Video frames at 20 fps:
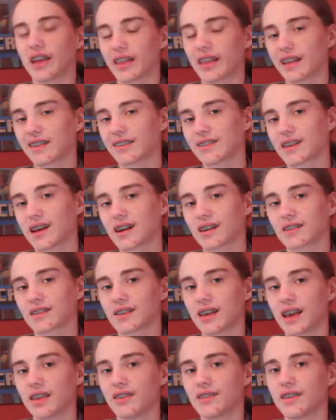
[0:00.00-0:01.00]
and
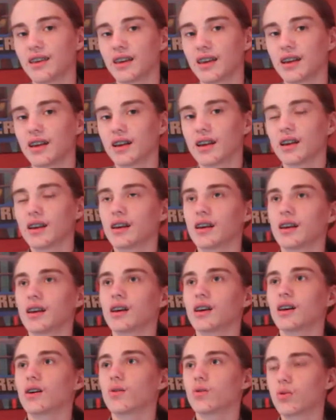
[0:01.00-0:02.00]
that sucks,
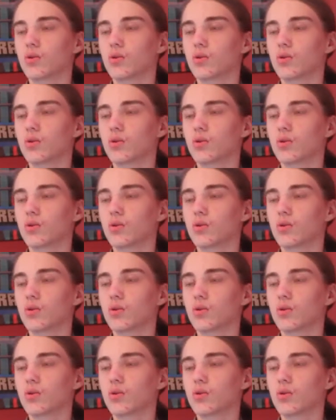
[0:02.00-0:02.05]
and